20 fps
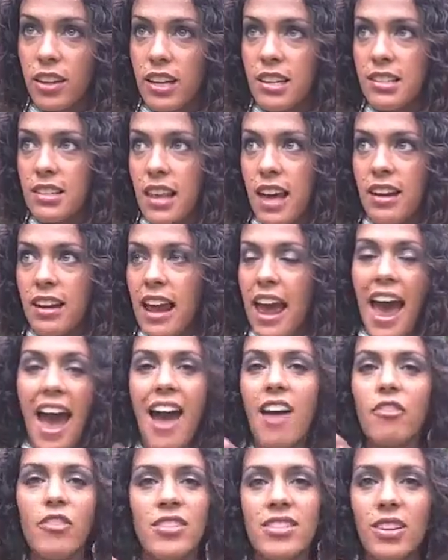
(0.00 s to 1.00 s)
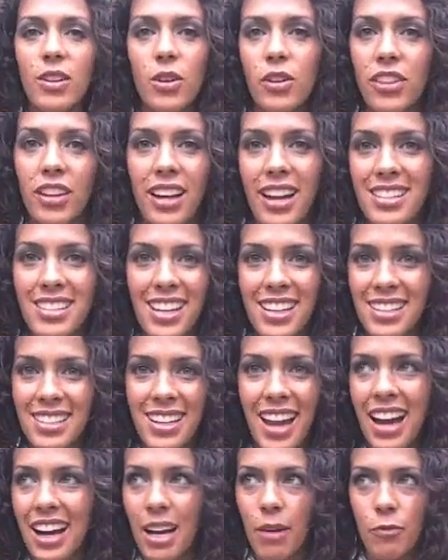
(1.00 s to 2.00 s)
than this, that every single thing I say
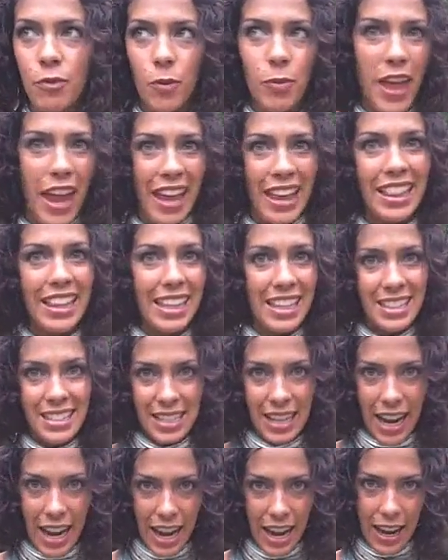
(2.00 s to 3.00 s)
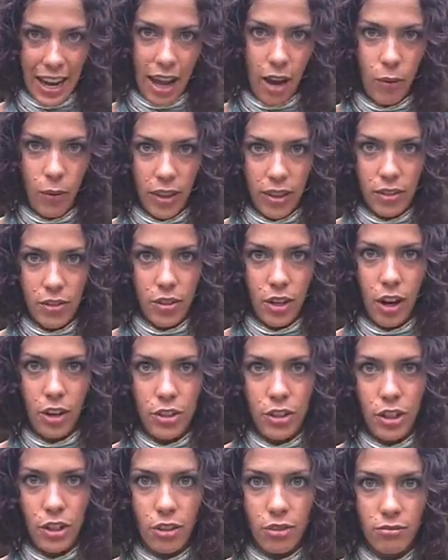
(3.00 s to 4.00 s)
does not come from the aliens that I hang out with and
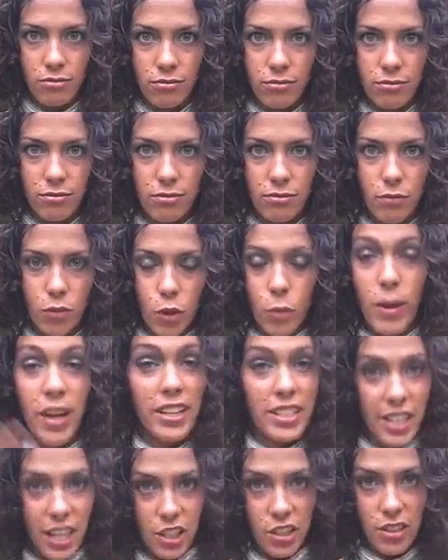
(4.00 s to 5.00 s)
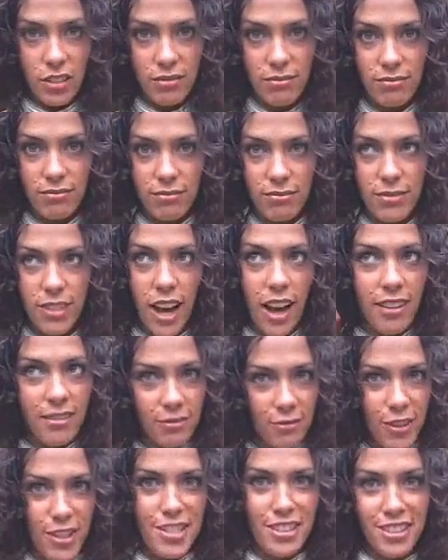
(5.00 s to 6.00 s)
talk to through meditation, not
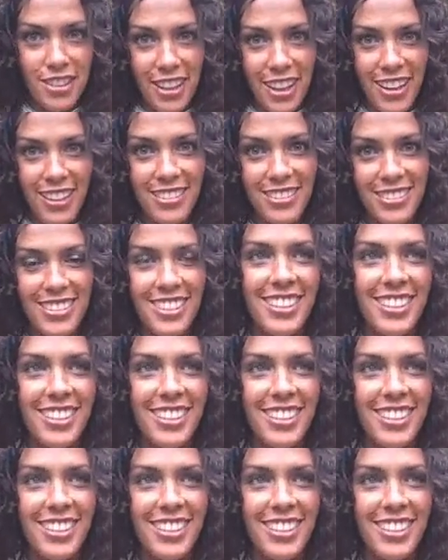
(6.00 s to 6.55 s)
physically.